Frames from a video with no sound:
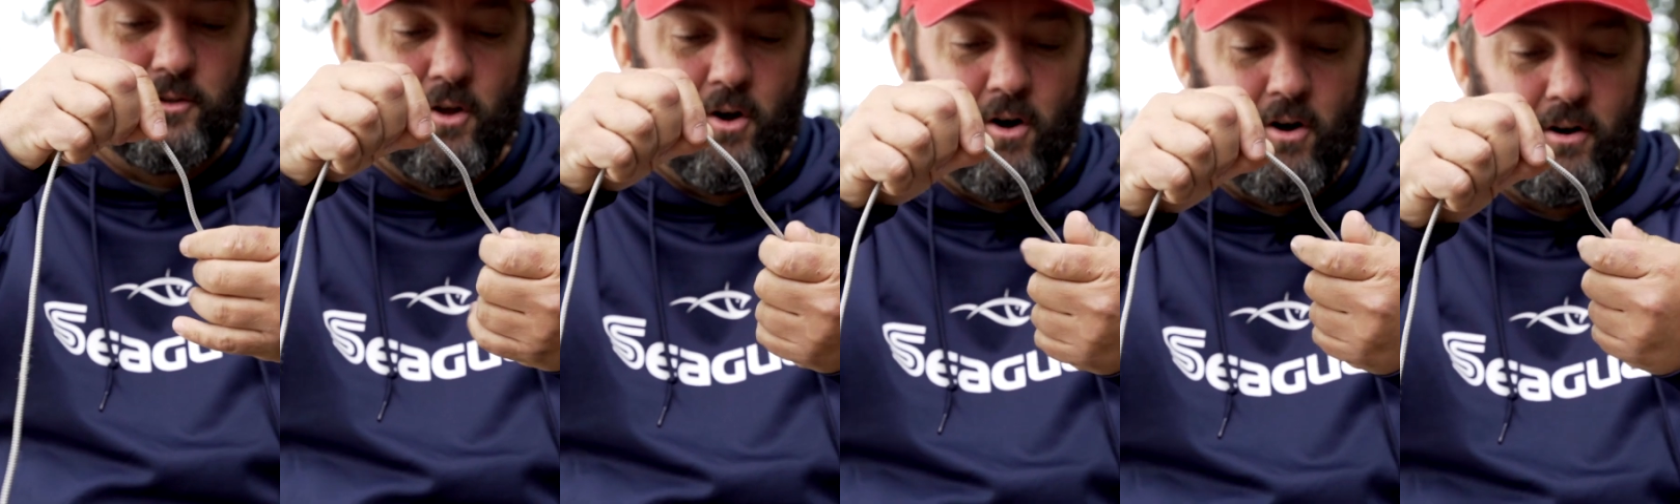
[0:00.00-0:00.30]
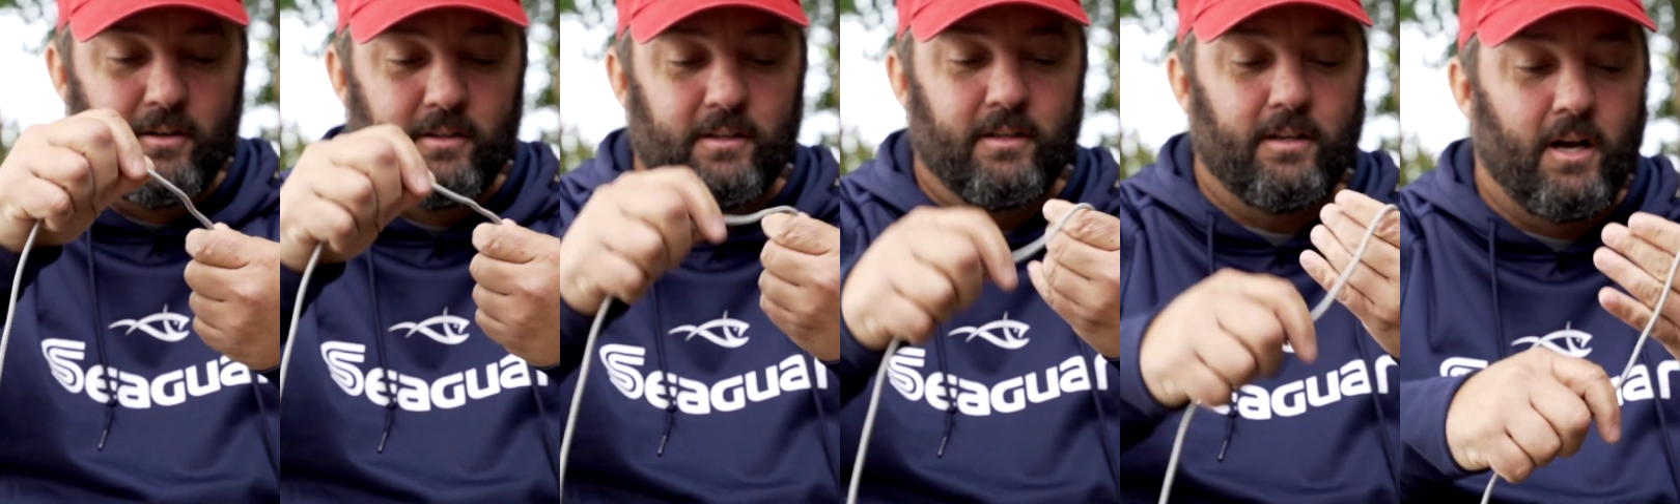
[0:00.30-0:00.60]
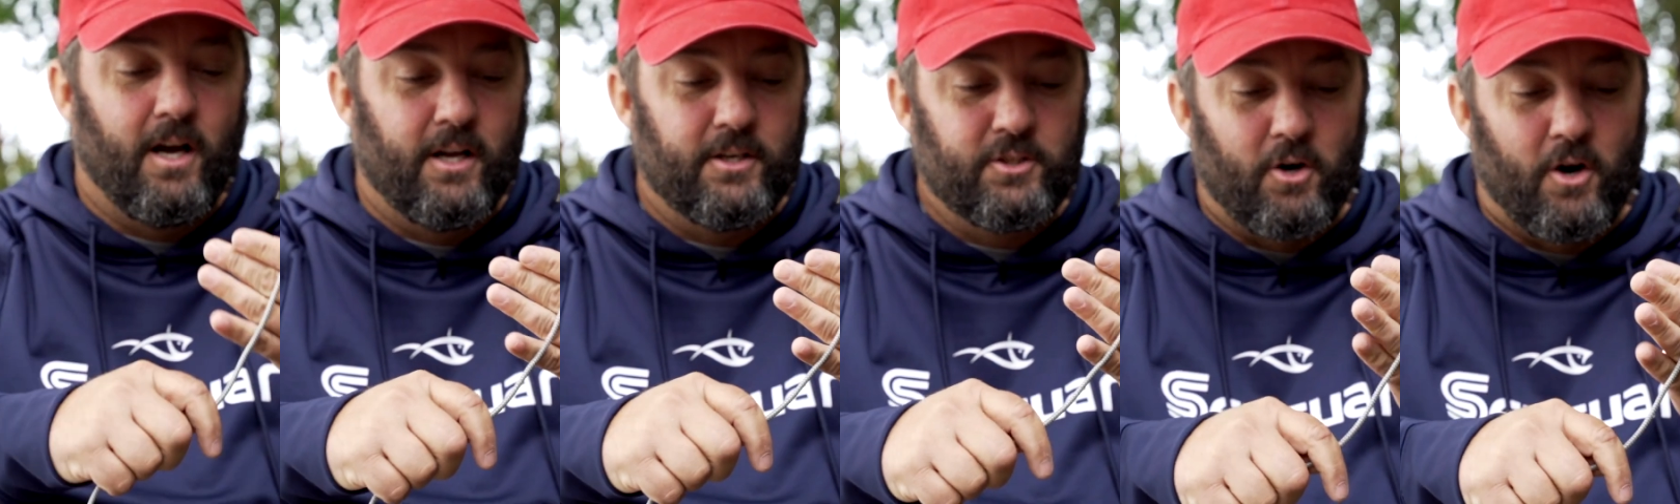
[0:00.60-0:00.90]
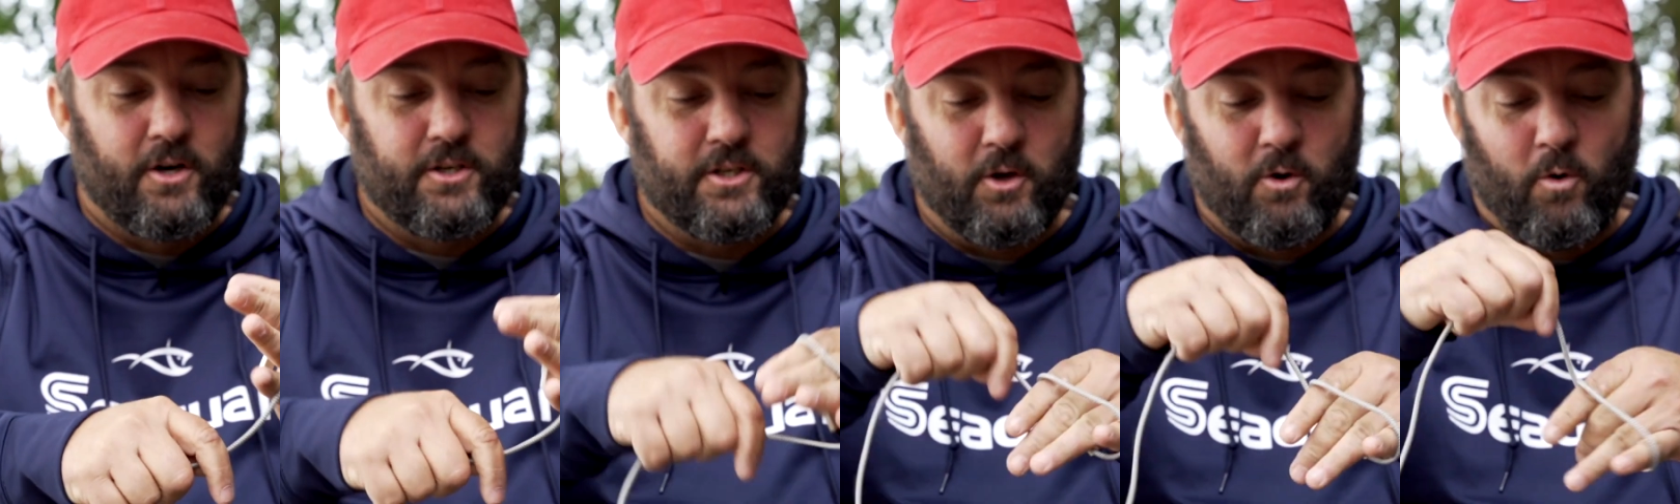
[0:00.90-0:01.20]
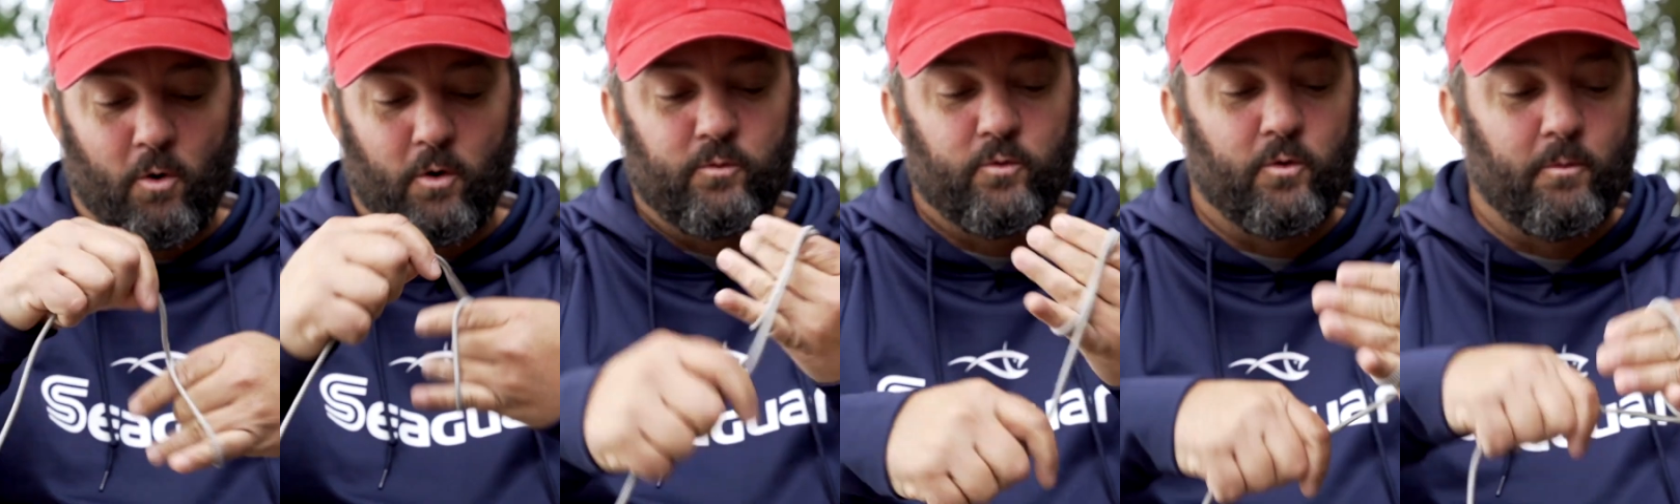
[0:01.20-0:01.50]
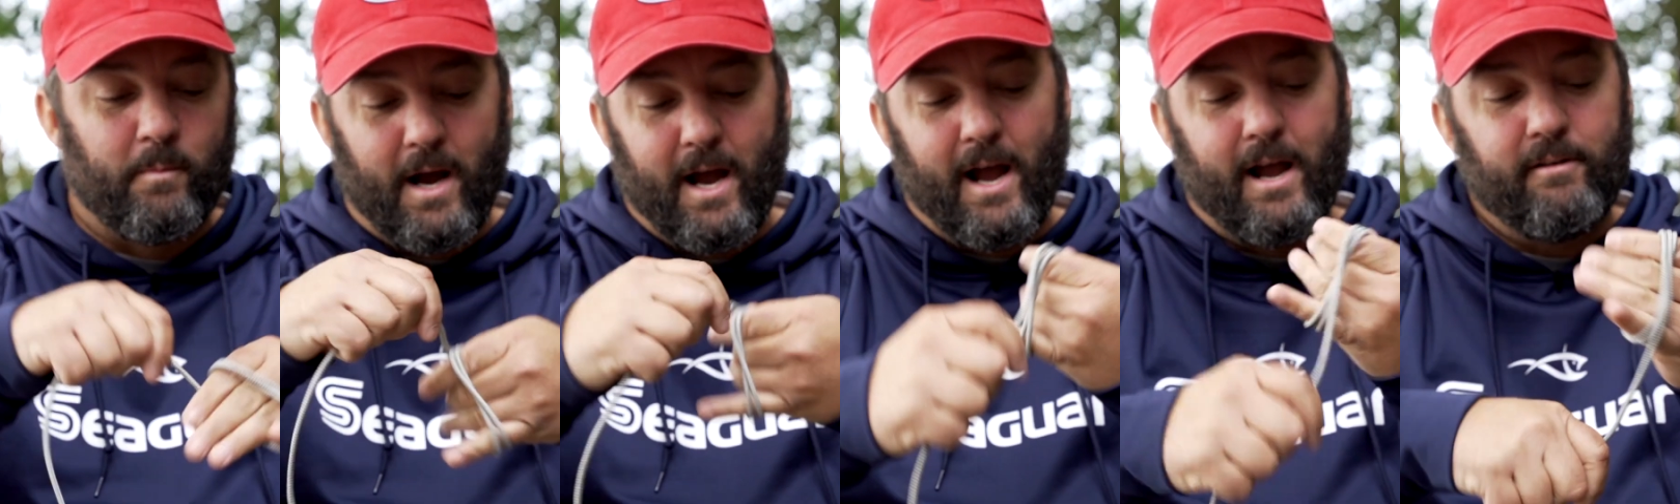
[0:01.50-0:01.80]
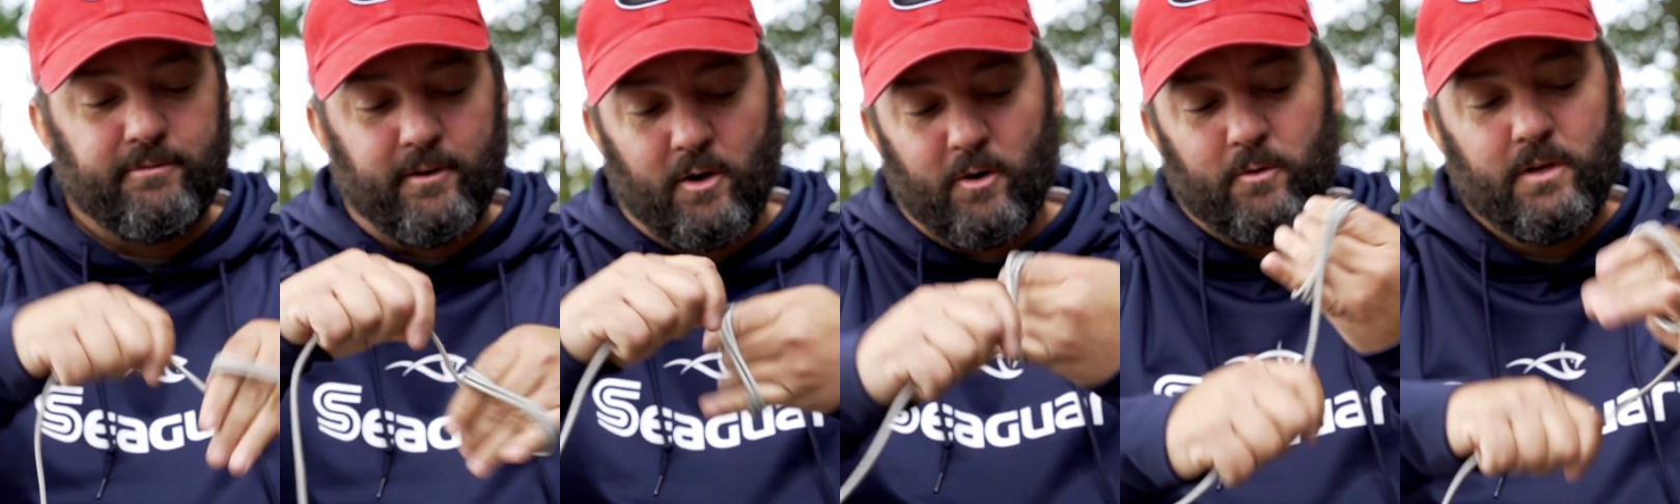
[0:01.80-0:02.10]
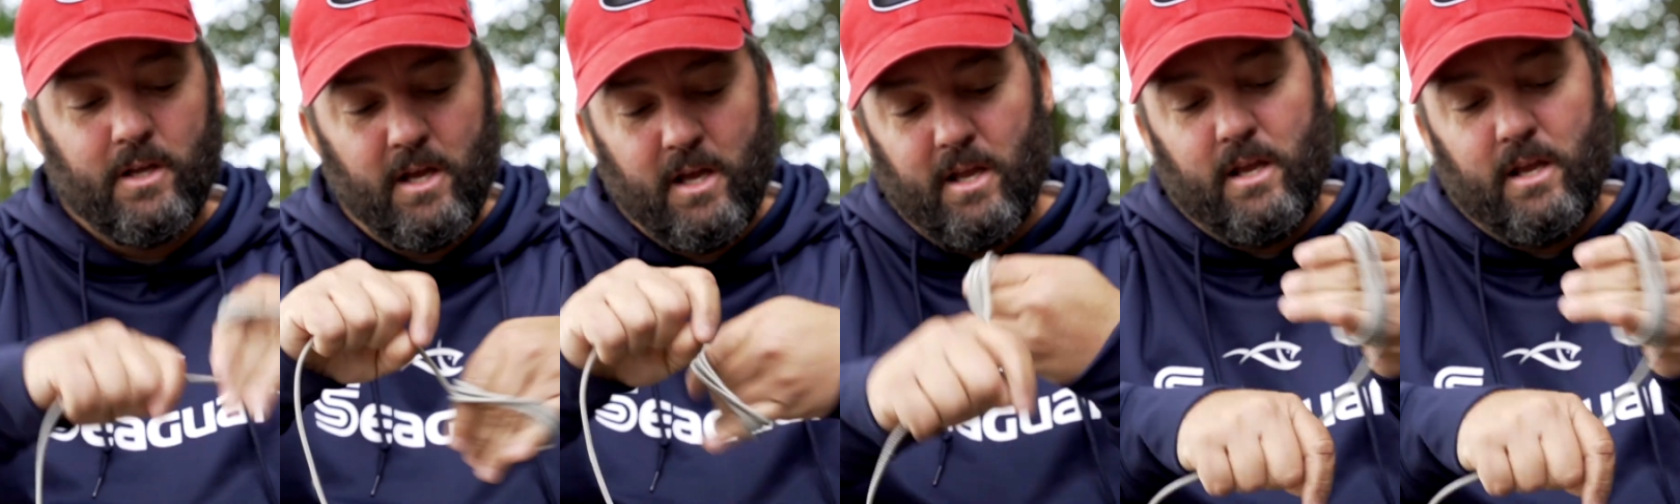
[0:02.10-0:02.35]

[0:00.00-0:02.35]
long uh, charging cord for my iPhone.